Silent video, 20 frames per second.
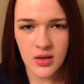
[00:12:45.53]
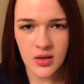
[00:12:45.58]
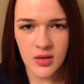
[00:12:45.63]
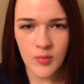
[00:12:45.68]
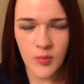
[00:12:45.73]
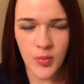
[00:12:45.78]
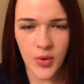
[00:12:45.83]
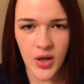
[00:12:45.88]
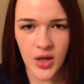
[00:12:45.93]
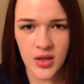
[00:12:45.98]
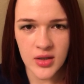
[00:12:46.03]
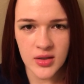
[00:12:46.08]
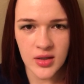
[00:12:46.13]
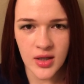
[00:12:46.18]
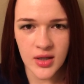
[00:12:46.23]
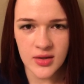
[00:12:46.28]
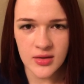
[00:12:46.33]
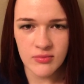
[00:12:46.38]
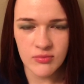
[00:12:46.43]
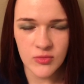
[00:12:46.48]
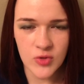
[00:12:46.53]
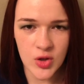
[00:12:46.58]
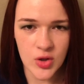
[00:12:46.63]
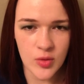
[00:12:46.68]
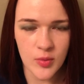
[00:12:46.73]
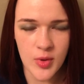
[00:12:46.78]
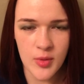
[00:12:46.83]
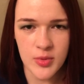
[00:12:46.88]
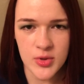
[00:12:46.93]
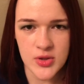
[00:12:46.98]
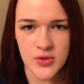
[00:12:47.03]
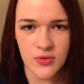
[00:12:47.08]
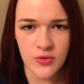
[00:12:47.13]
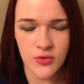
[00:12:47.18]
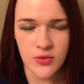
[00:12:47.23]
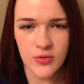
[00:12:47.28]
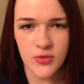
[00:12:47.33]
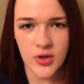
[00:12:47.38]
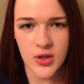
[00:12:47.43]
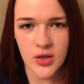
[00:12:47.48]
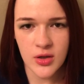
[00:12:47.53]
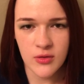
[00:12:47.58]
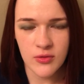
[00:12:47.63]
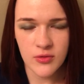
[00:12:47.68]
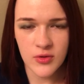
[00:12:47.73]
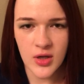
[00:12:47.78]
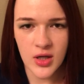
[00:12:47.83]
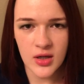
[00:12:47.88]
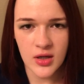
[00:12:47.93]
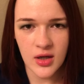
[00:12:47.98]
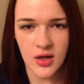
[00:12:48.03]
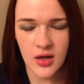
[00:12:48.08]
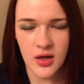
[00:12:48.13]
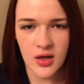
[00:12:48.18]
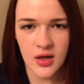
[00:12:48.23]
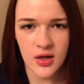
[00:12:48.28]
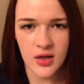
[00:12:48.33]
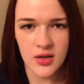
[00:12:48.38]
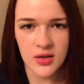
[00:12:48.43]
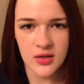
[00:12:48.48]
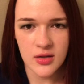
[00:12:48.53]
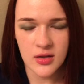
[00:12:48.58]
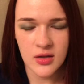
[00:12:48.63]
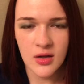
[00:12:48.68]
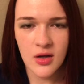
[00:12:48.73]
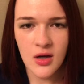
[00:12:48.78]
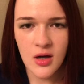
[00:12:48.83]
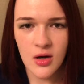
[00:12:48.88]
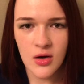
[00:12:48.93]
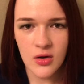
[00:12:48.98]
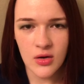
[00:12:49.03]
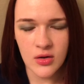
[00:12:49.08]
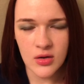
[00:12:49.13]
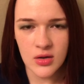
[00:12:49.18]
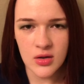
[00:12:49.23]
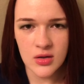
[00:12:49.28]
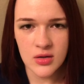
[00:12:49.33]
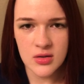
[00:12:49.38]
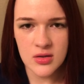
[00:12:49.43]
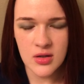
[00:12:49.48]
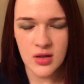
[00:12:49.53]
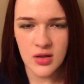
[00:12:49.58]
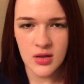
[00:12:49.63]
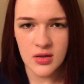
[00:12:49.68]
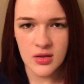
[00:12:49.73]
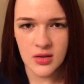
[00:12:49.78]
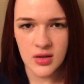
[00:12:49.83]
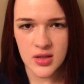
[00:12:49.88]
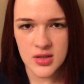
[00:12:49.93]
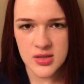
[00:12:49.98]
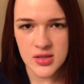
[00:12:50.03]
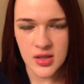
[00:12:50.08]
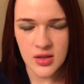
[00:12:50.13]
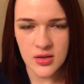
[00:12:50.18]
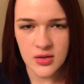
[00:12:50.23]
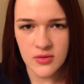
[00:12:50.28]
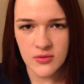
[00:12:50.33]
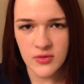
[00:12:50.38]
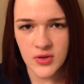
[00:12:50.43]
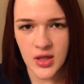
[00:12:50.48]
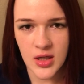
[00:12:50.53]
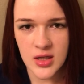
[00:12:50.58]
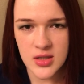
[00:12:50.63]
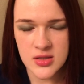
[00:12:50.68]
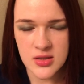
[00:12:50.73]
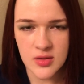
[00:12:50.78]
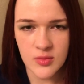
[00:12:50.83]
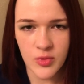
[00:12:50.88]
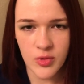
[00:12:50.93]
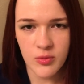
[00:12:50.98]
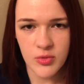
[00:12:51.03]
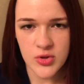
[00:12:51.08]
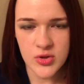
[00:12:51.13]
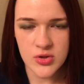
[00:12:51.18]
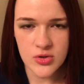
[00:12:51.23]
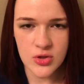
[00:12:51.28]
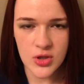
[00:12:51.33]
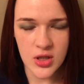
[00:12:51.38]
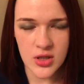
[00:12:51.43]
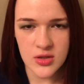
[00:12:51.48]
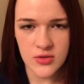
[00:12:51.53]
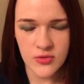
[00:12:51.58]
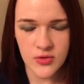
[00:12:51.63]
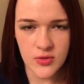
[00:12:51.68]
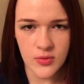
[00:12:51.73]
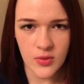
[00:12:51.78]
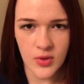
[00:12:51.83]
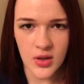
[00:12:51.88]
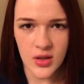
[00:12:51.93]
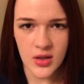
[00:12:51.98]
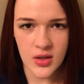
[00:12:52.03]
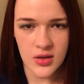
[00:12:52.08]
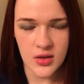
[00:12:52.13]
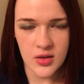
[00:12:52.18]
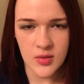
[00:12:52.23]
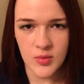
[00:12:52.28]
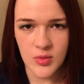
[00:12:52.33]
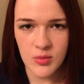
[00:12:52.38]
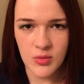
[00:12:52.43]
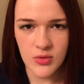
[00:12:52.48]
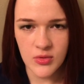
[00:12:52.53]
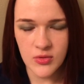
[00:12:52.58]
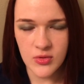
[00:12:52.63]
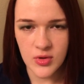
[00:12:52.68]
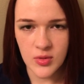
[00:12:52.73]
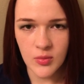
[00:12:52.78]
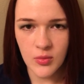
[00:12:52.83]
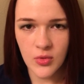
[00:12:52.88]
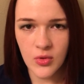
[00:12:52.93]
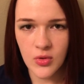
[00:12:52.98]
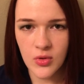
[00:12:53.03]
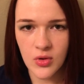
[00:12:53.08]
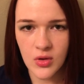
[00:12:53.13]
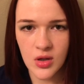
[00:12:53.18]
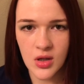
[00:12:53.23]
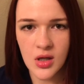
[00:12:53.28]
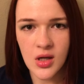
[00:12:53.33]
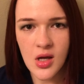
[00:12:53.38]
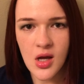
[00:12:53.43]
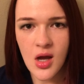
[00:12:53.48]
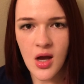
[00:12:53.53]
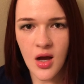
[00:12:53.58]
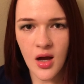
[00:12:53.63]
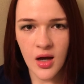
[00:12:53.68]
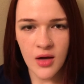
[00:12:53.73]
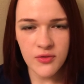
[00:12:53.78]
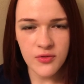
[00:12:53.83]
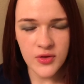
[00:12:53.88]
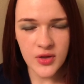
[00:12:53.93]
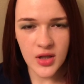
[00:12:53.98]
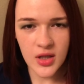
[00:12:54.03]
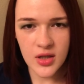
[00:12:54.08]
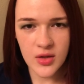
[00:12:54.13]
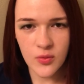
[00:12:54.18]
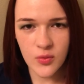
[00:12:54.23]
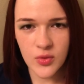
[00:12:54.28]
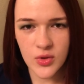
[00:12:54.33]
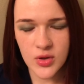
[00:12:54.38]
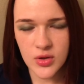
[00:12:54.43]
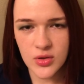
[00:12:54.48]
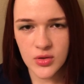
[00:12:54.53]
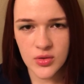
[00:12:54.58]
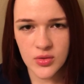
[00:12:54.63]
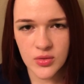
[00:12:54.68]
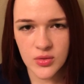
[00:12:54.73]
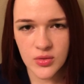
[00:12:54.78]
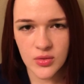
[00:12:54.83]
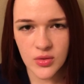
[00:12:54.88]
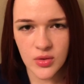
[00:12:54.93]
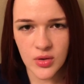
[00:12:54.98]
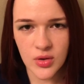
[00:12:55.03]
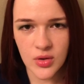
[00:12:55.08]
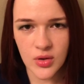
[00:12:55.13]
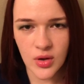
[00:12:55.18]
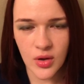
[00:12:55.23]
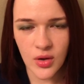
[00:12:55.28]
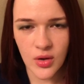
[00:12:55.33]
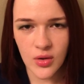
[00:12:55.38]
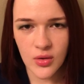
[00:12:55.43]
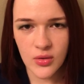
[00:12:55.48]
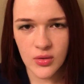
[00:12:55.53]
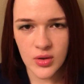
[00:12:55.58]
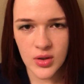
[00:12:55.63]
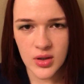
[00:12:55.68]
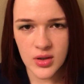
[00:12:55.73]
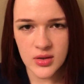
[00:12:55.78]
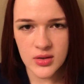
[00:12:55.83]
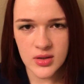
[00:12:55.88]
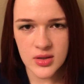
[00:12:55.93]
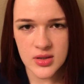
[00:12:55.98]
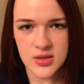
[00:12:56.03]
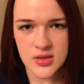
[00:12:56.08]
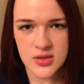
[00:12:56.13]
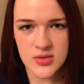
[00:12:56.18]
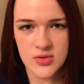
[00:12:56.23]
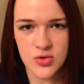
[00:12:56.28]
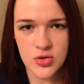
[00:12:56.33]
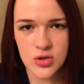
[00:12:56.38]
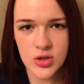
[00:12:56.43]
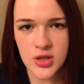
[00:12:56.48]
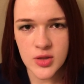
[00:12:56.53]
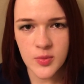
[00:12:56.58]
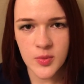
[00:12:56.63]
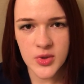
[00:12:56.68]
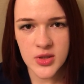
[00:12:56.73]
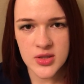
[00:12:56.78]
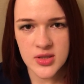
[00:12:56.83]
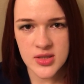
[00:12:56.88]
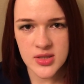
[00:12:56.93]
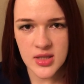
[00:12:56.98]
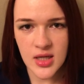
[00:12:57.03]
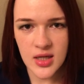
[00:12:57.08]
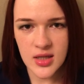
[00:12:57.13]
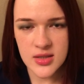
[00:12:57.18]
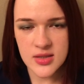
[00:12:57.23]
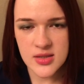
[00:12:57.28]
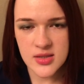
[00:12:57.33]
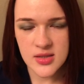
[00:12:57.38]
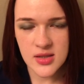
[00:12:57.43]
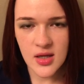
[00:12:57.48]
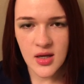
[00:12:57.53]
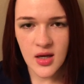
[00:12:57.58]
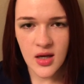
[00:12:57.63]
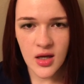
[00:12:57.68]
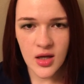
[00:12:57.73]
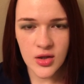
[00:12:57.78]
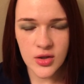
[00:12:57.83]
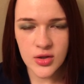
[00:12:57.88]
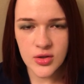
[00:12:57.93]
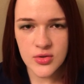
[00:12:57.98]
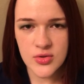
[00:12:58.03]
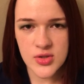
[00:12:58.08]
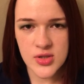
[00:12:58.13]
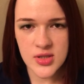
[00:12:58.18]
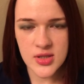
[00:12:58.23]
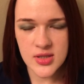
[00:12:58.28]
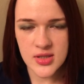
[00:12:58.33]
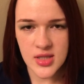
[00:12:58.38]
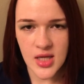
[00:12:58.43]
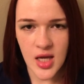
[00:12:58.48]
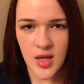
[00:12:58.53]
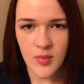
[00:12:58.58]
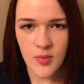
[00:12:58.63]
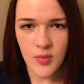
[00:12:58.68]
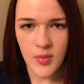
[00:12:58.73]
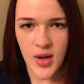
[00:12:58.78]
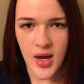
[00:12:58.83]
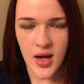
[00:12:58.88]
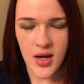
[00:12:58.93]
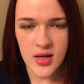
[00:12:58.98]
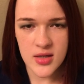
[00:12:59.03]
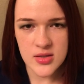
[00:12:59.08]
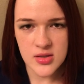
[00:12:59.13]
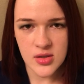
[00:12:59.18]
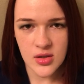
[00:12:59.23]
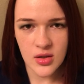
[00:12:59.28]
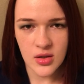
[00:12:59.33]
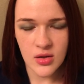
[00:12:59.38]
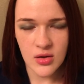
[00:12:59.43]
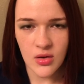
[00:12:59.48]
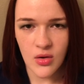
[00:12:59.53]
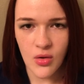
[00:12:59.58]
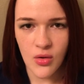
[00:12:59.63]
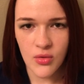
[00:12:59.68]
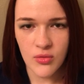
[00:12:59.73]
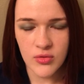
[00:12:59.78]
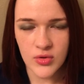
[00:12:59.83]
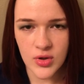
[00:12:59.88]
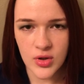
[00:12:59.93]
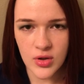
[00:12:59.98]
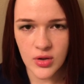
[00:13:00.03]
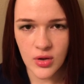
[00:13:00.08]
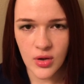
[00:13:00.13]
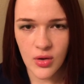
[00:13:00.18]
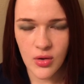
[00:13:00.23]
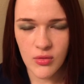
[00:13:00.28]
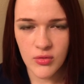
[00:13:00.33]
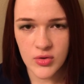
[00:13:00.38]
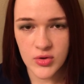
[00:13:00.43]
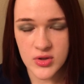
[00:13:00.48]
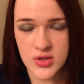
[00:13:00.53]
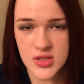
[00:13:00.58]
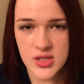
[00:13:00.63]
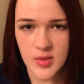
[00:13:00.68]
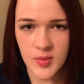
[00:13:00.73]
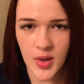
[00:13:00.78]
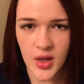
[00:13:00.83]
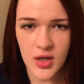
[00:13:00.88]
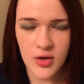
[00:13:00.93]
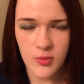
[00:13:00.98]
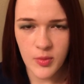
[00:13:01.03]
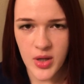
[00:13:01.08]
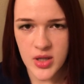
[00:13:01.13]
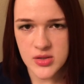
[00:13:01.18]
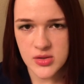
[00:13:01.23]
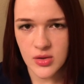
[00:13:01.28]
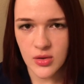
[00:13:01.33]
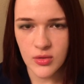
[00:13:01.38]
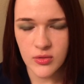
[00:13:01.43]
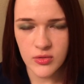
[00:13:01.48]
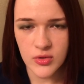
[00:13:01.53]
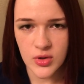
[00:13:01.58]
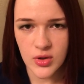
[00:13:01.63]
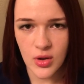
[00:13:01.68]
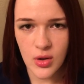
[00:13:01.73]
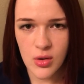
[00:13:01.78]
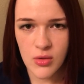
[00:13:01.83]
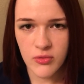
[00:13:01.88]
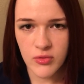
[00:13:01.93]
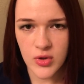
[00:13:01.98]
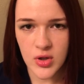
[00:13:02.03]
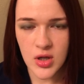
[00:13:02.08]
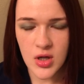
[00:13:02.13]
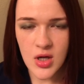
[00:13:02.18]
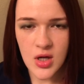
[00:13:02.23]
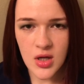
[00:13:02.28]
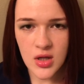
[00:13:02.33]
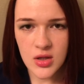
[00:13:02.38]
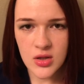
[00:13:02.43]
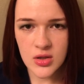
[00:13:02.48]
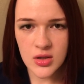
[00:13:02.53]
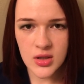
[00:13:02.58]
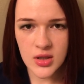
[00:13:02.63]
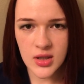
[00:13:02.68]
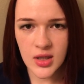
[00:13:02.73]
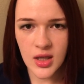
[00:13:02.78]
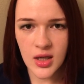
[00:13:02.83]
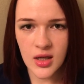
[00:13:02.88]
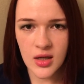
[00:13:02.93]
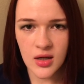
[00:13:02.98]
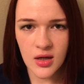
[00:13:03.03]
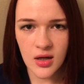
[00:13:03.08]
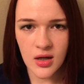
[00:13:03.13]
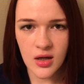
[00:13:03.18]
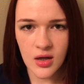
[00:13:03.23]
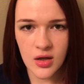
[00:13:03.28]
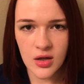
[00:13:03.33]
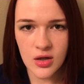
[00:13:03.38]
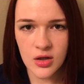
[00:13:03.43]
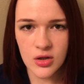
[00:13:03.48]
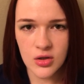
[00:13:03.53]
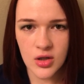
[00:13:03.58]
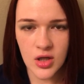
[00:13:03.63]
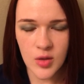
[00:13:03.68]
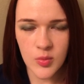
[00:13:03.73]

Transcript: but at, uh, you know, maybe do three of that kind on uh, consecutive days and then maybe try a different one and then maybe three more. I feel like when you go in these treatment sets and use the same mask over and over, the same kind of mask over and over, you really get a good